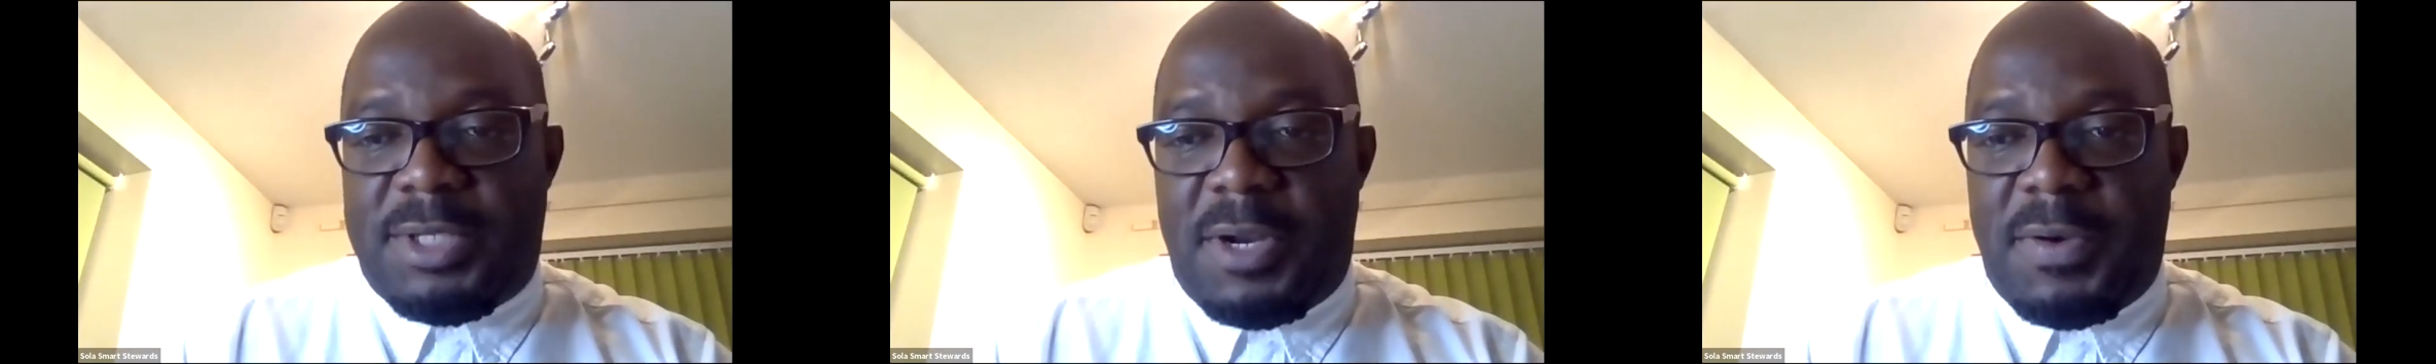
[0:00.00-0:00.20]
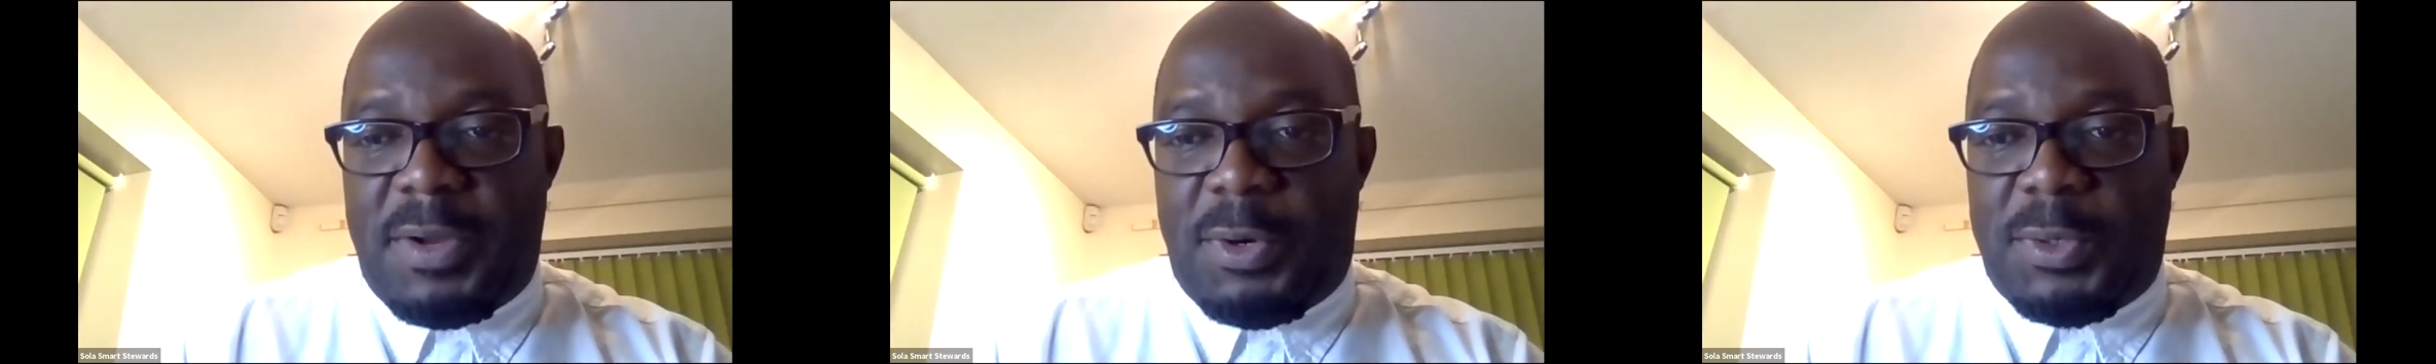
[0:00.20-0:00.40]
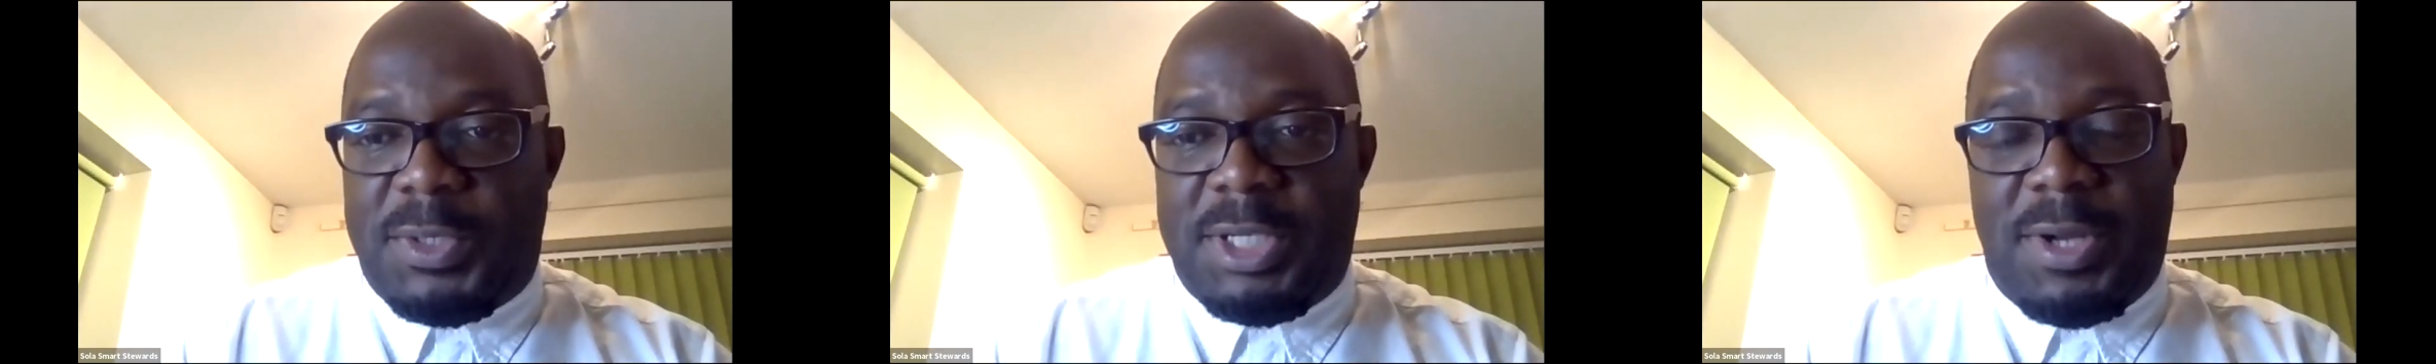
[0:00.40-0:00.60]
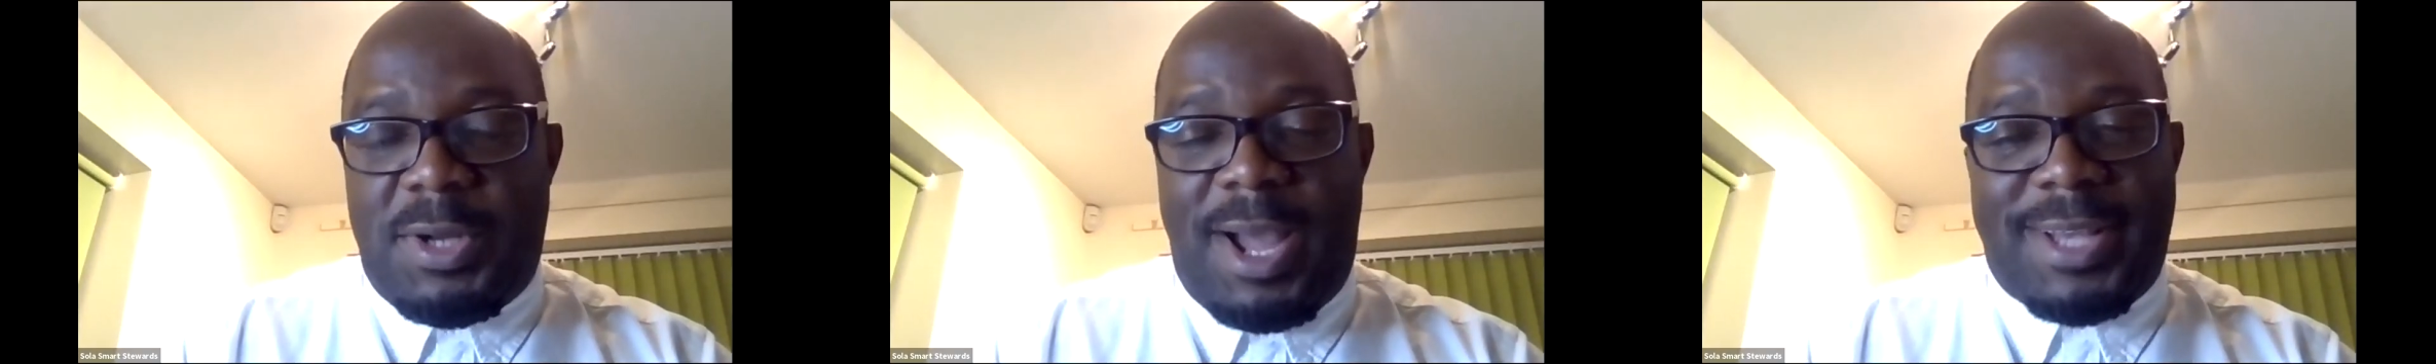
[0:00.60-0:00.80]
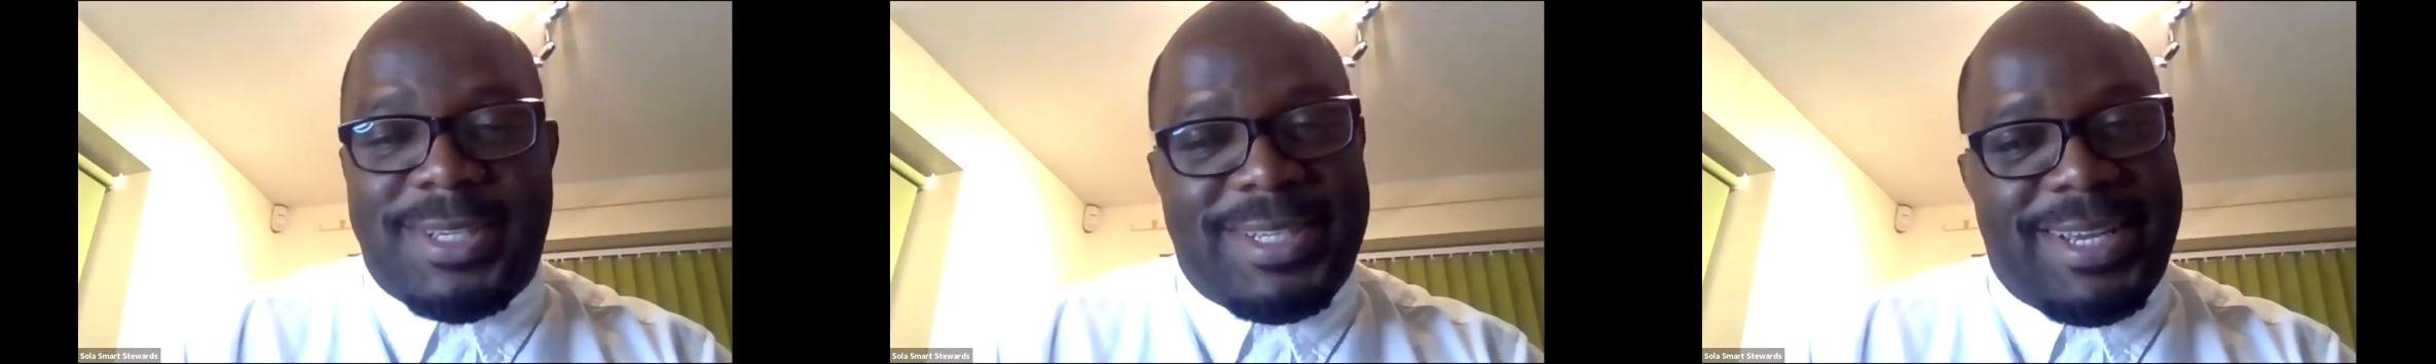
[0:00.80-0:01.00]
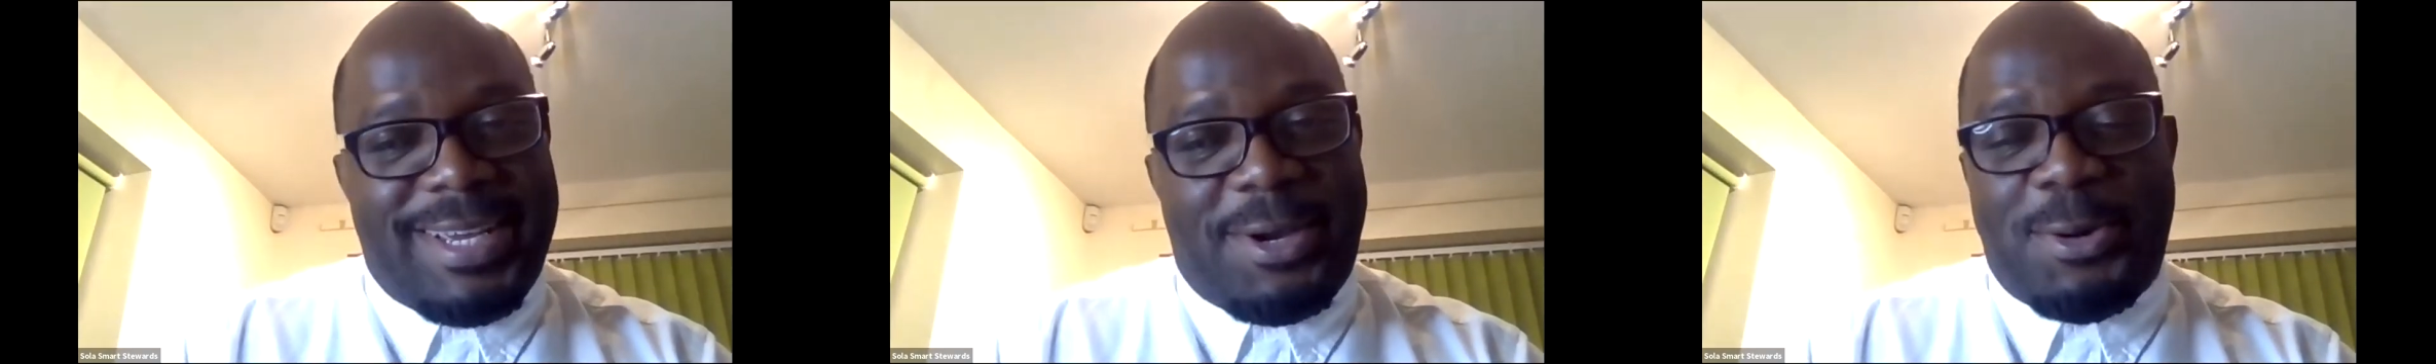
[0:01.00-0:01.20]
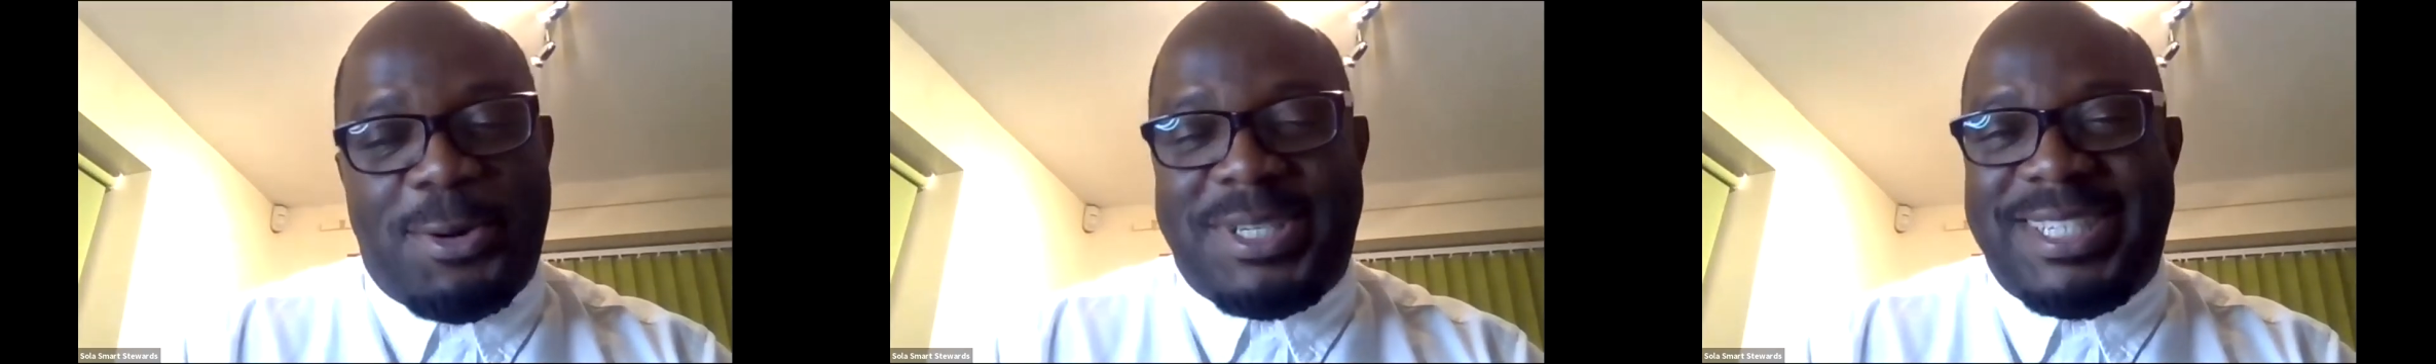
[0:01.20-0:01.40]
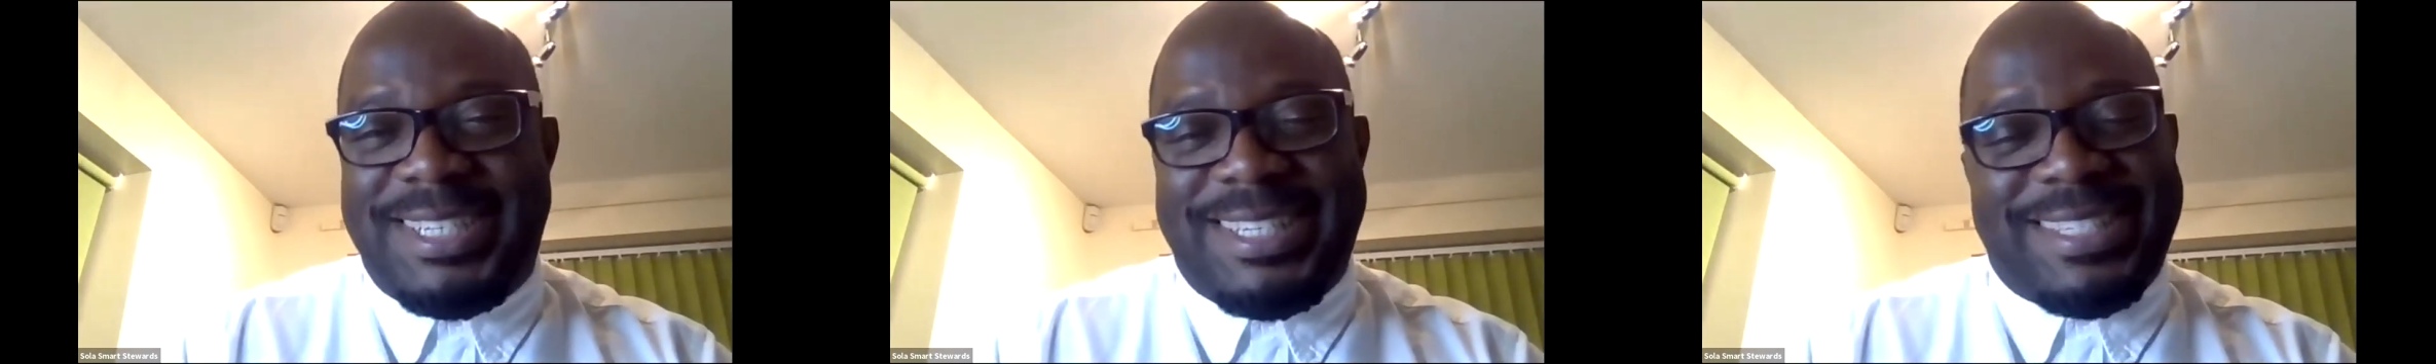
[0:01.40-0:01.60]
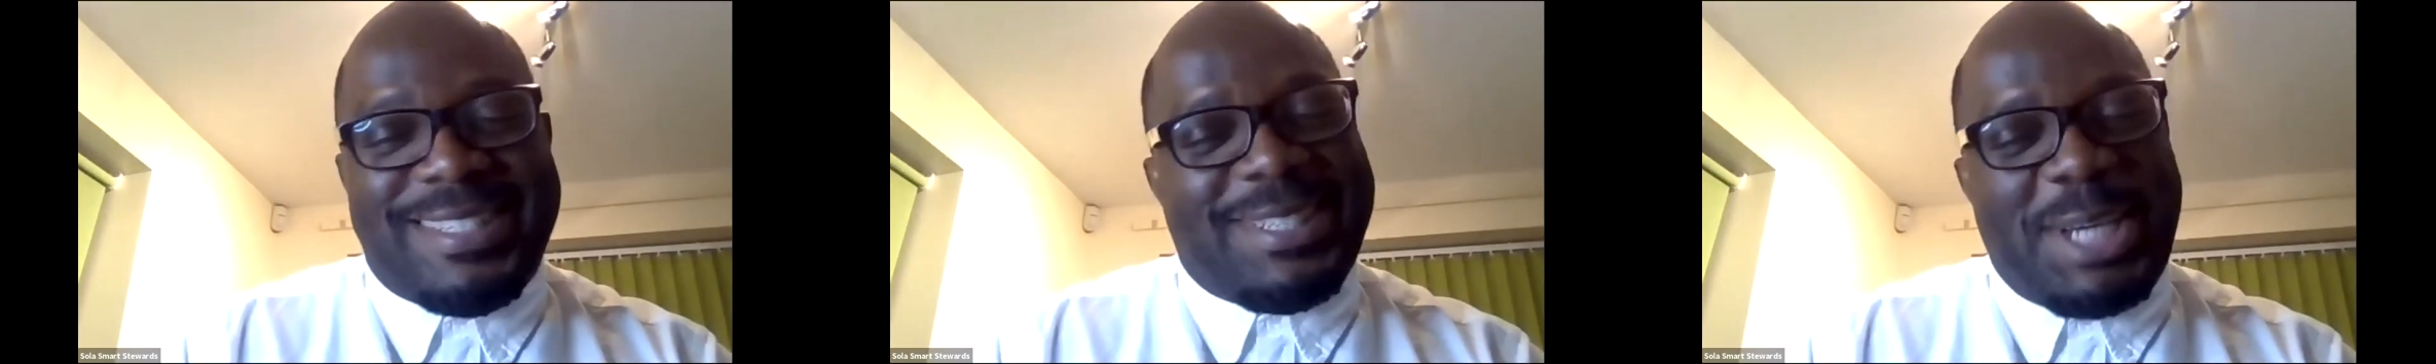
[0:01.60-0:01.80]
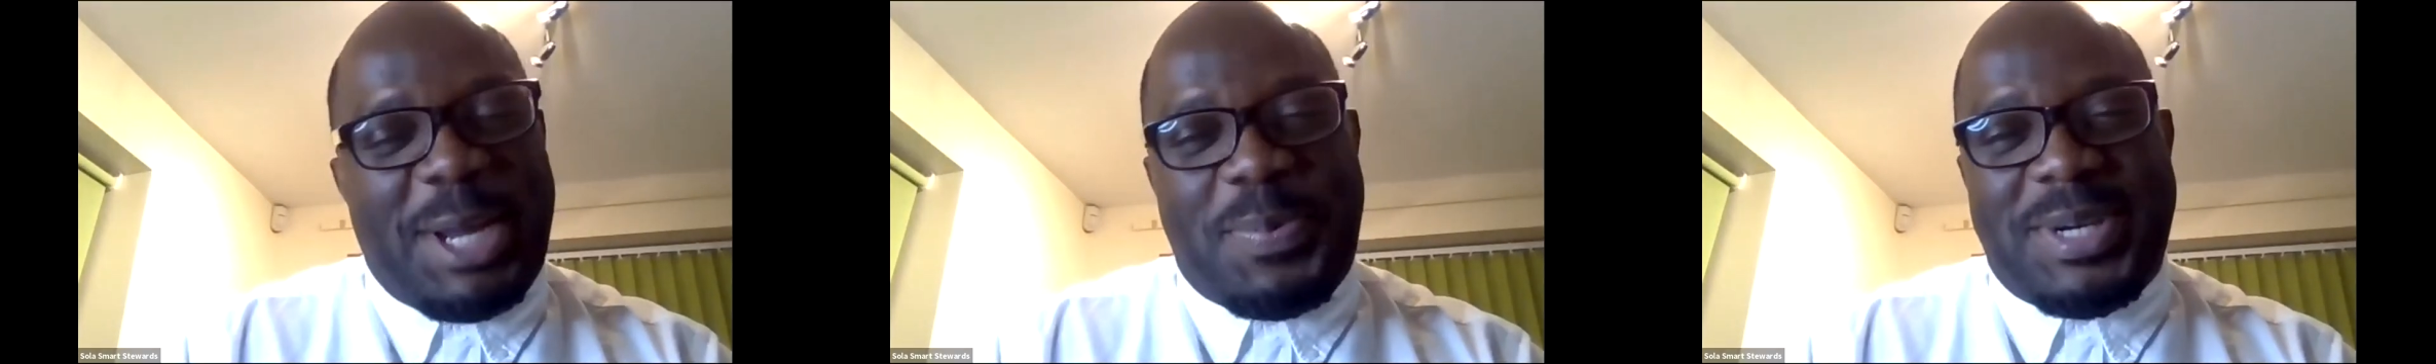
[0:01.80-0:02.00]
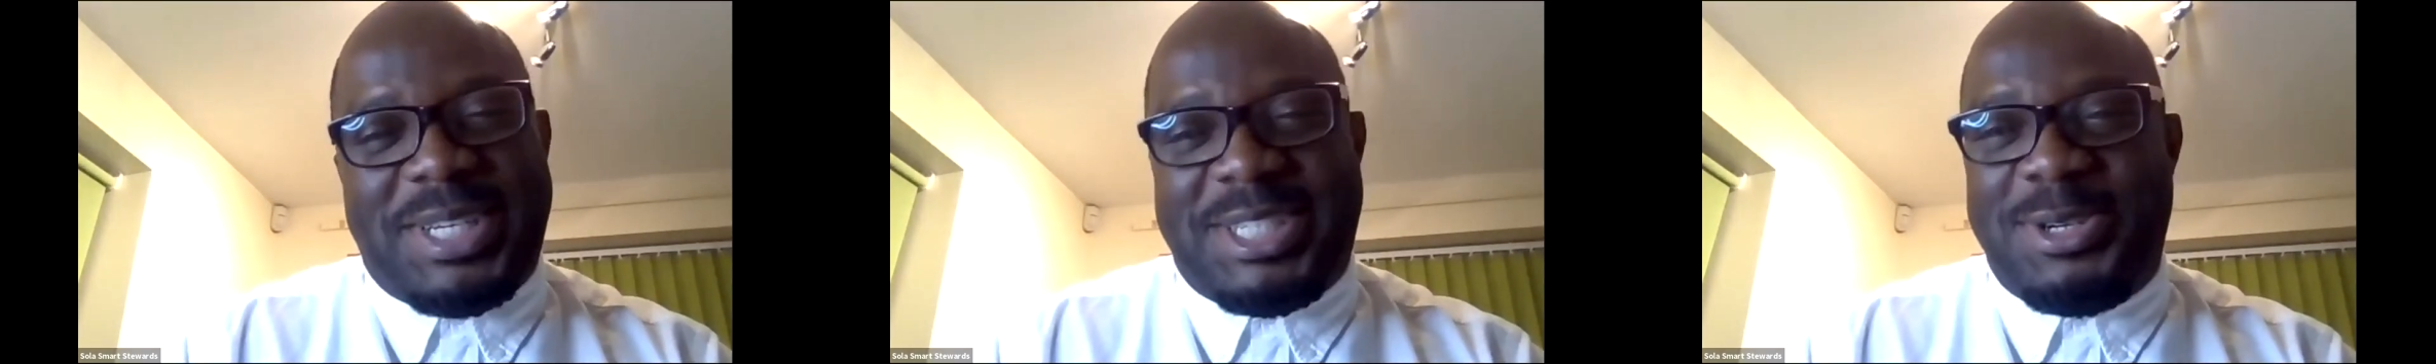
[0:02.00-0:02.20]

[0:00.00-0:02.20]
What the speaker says: Sorry, coaching. Yes. See, coaching is a shepherd.